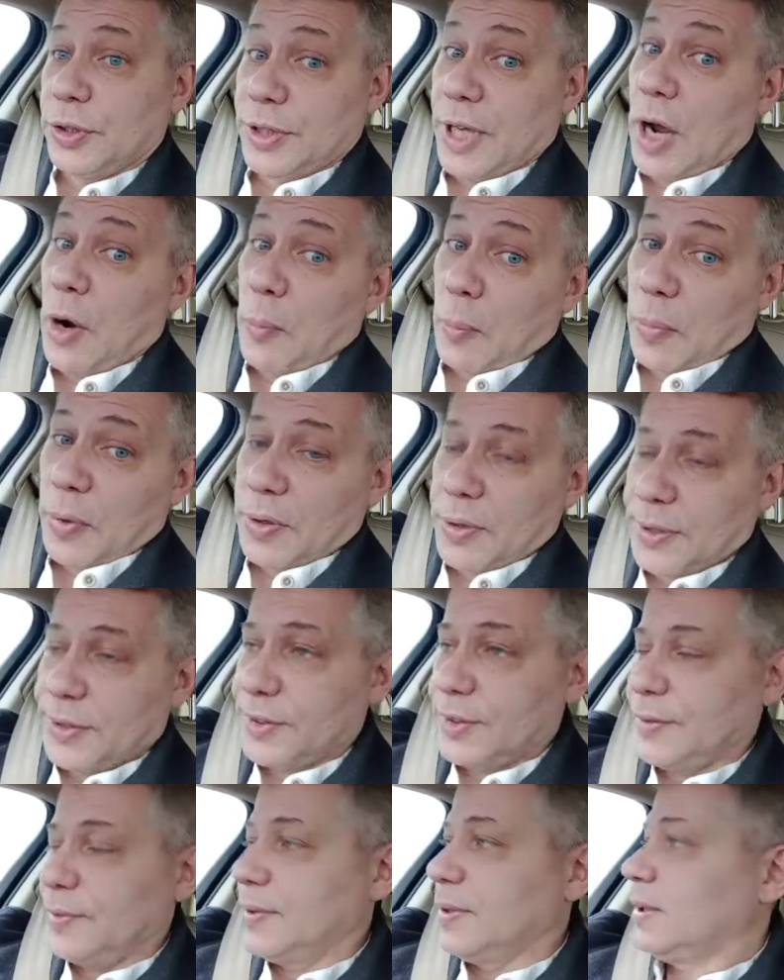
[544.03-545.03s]
now
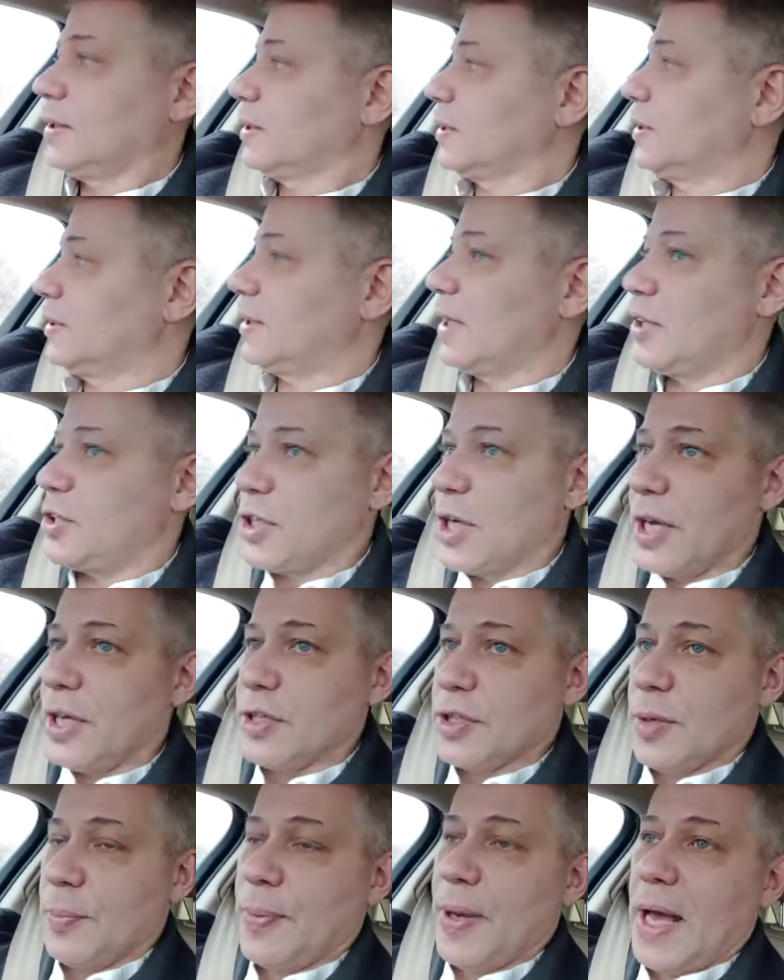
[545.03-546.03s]
mercs, as they
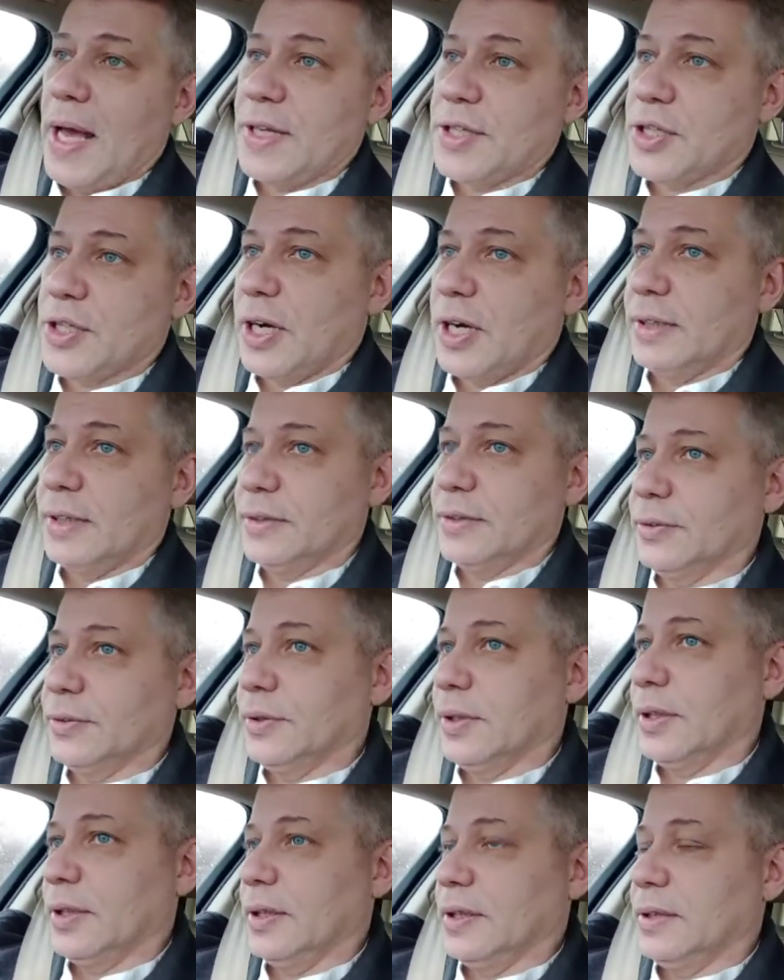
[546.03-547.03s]
changed the patch on
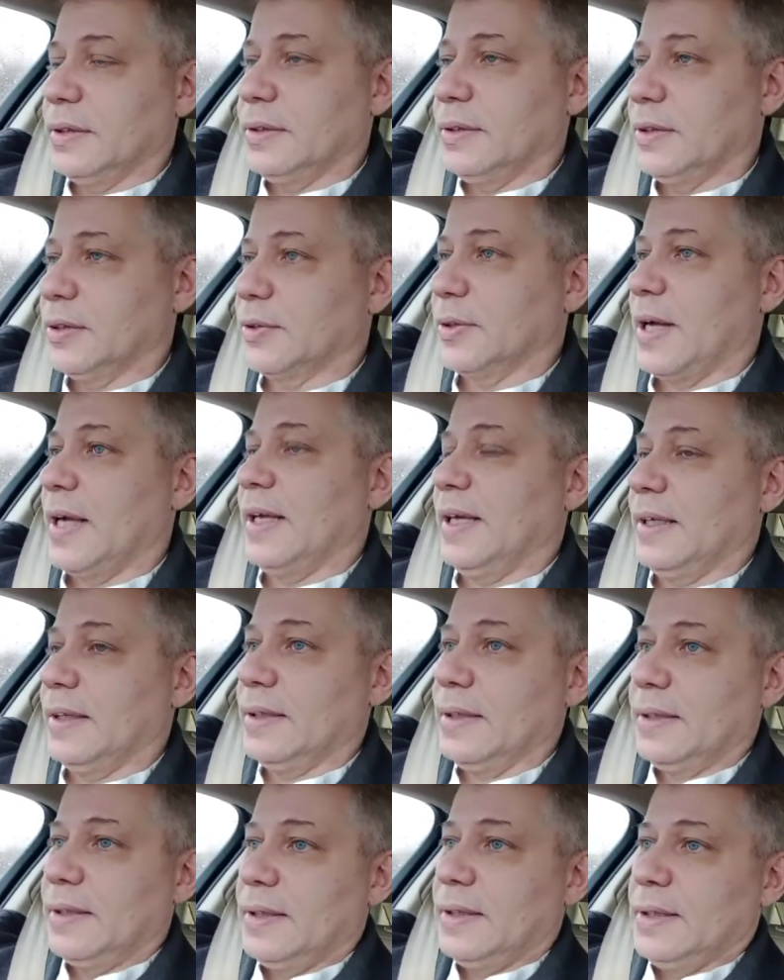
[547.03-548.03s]
to
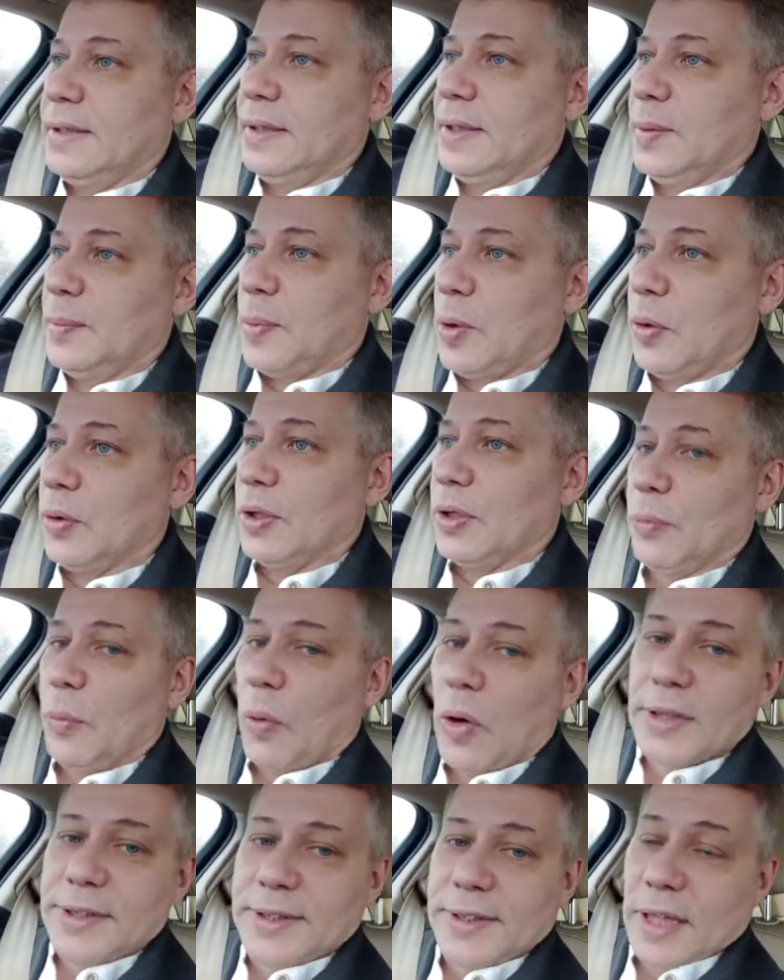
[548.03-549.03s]
Ukrainian. Poland
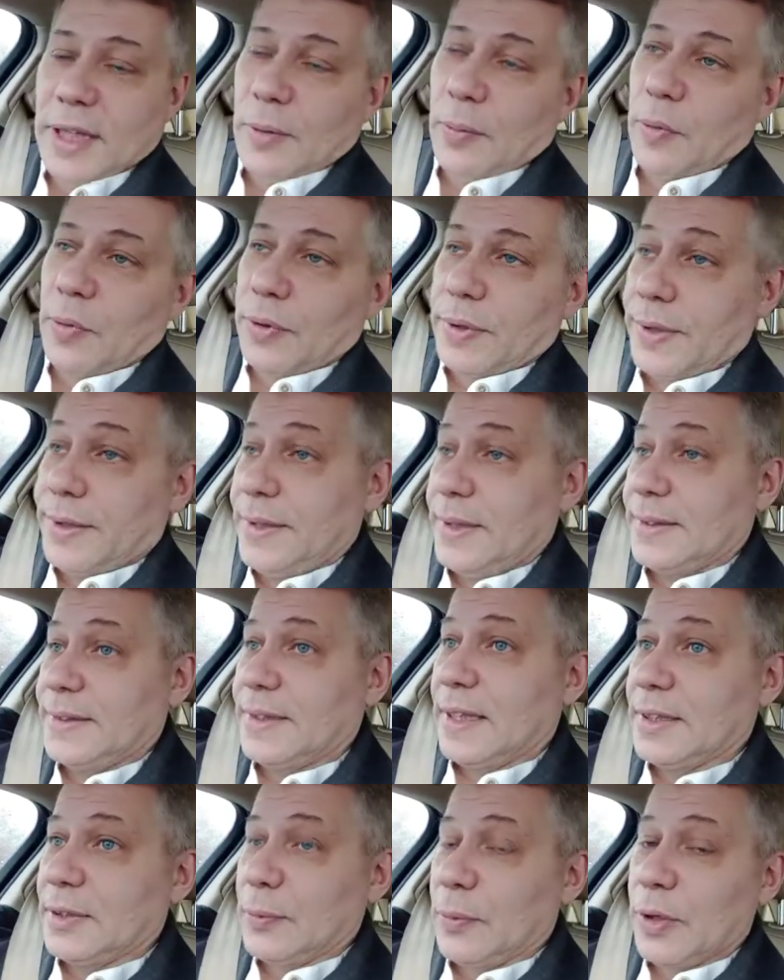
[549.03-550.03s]
wants that war. It
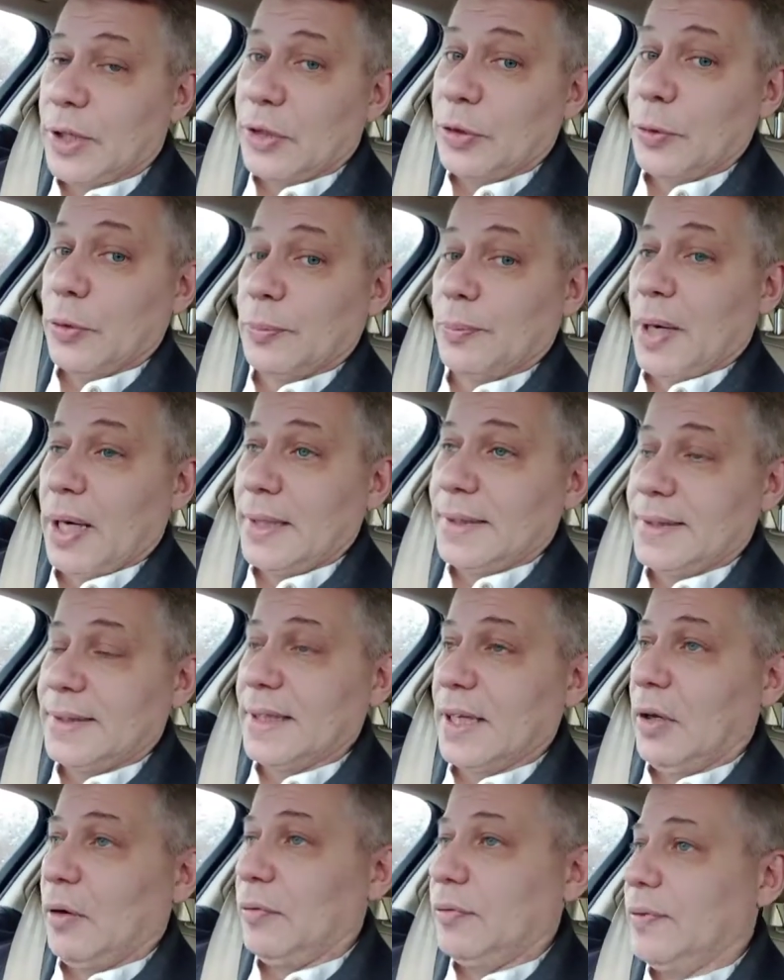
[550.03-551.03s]
just doesn't want to do it by
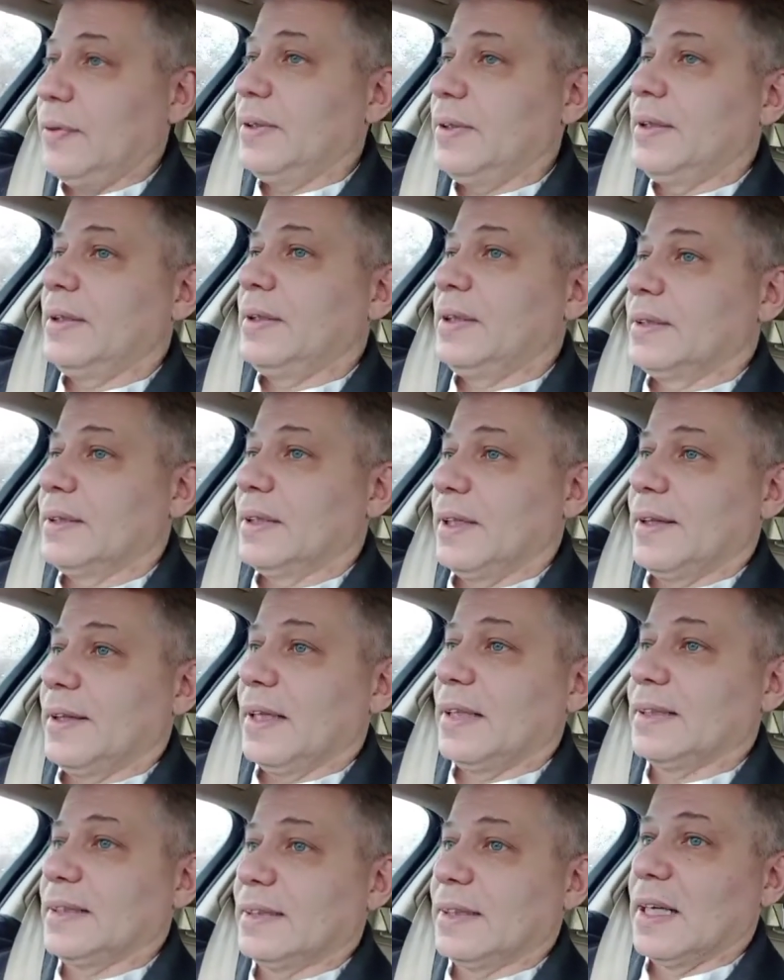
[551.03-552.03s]
itself. So it
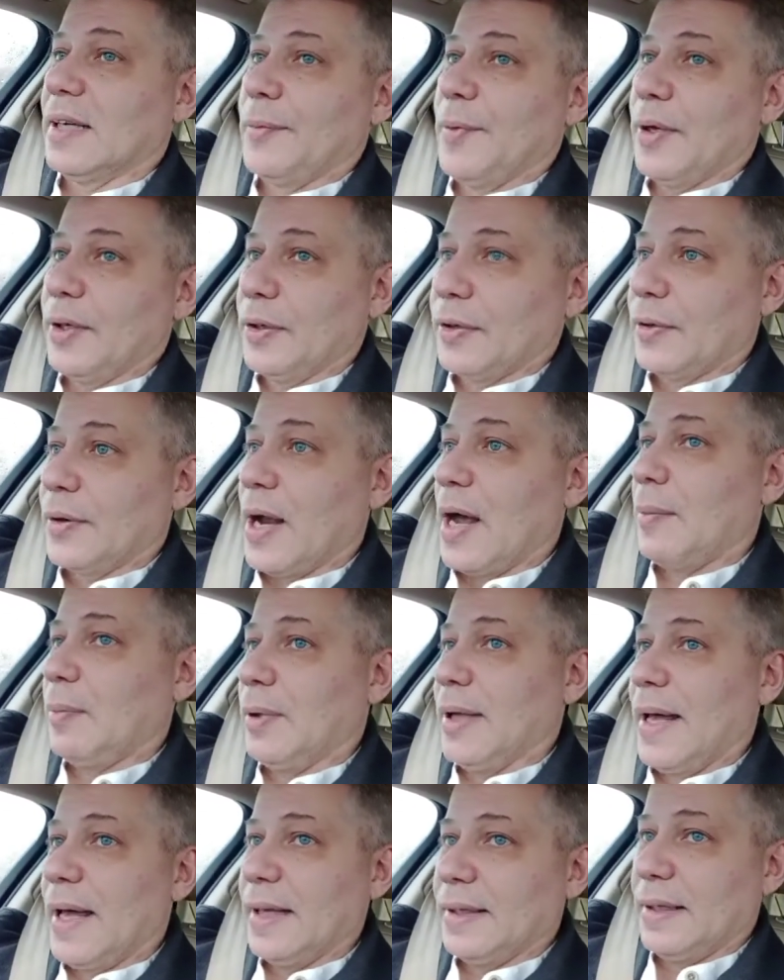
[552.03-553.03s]
thinks it's going to be able to grab
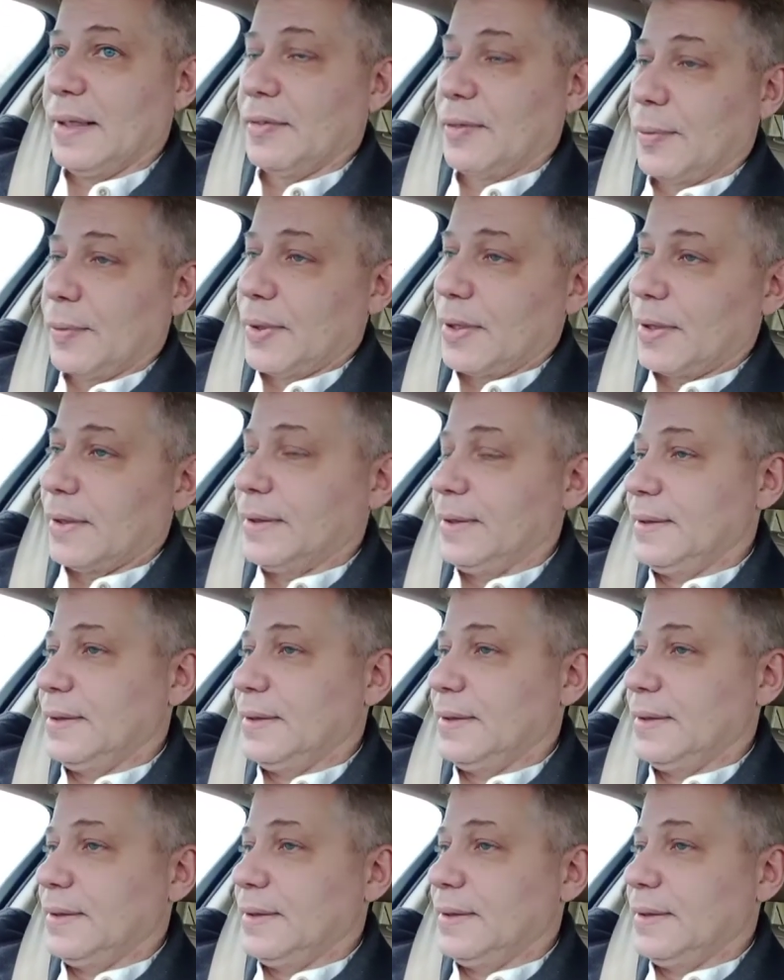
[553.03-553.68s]
land everywhere.